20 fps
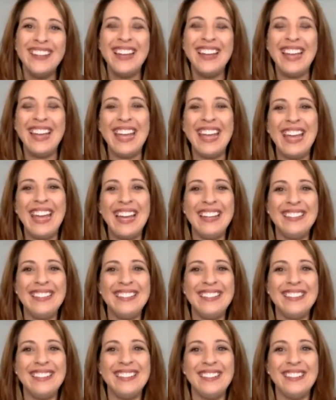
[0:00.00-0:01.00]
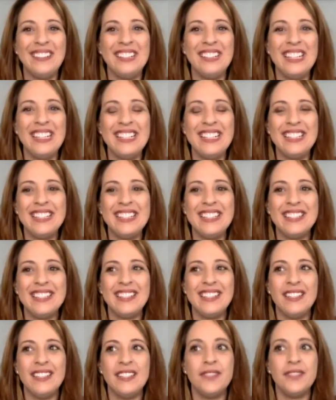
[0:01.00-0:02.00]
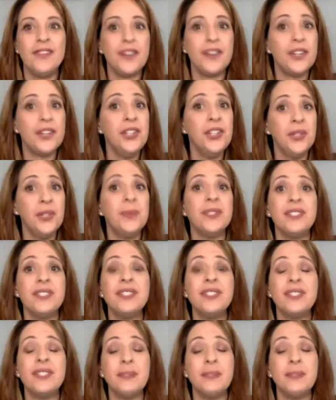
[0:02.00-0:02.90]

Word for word: And it's very nuanced.